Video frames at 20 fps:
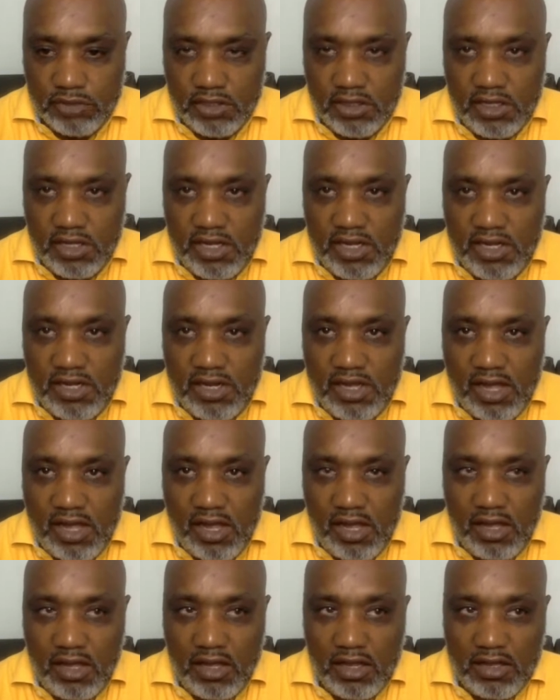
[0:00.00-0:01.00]

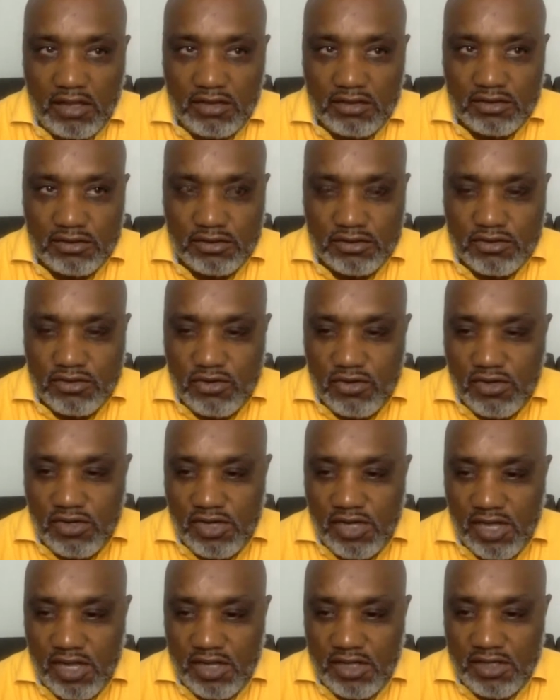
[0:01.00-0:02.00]
Linda, what's
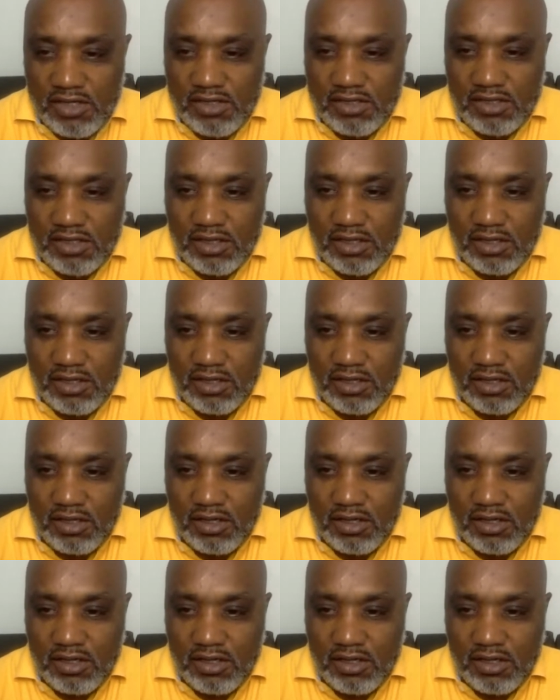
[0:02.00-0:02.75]
going on, Linda?